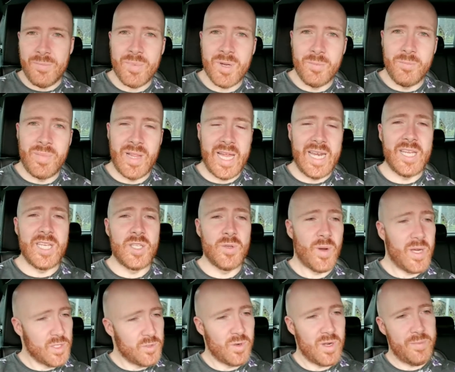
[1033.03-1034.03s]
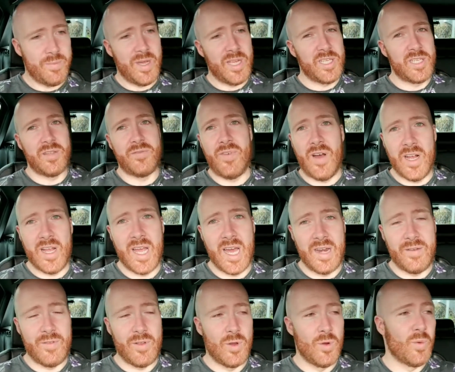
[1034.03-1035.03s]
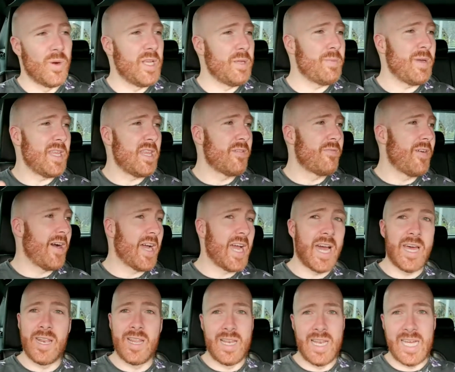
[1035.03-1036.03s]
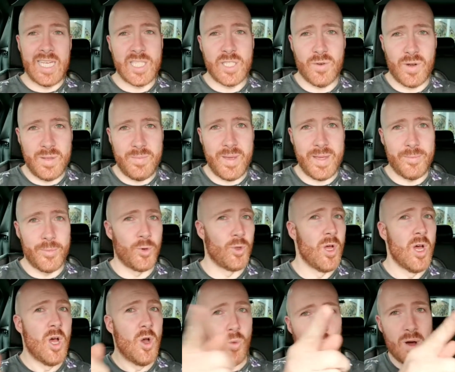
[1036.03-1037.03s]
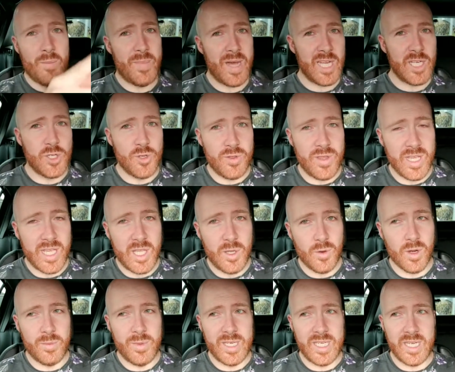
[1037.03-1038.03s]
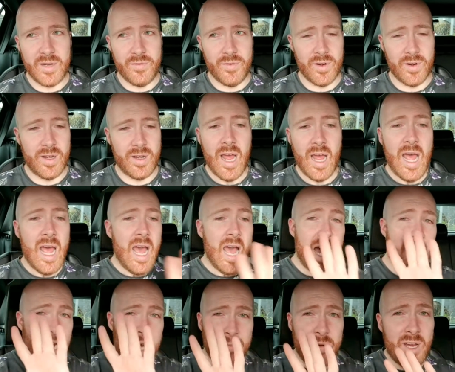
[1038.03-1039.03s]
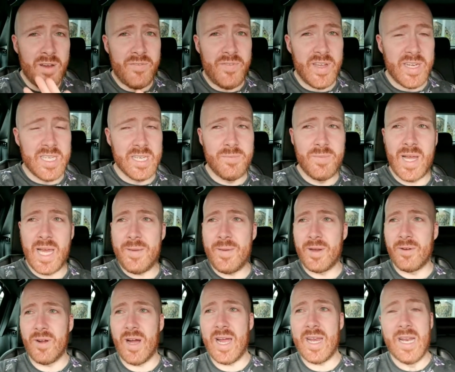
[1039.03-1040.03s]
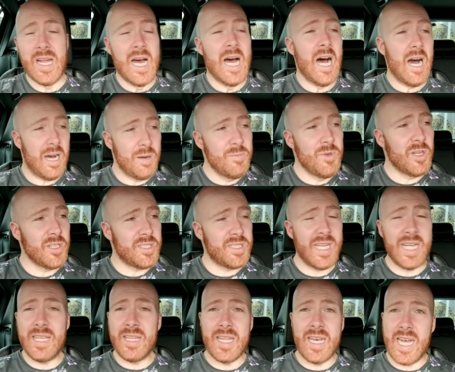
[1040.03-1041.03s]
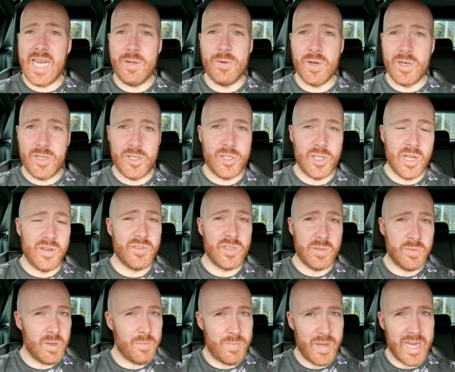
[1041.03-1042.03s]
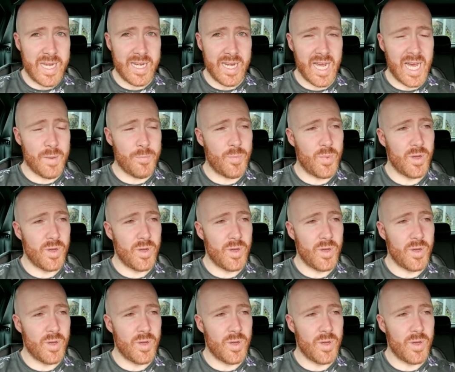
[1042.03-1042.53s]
complaining to us when he beats the fuck out of you, when he beat the fuck out of the last 20 people. What made you think you were going to be different? And I'm not victim blaming, right? I'm not saying that anyone deserves to be beaten up.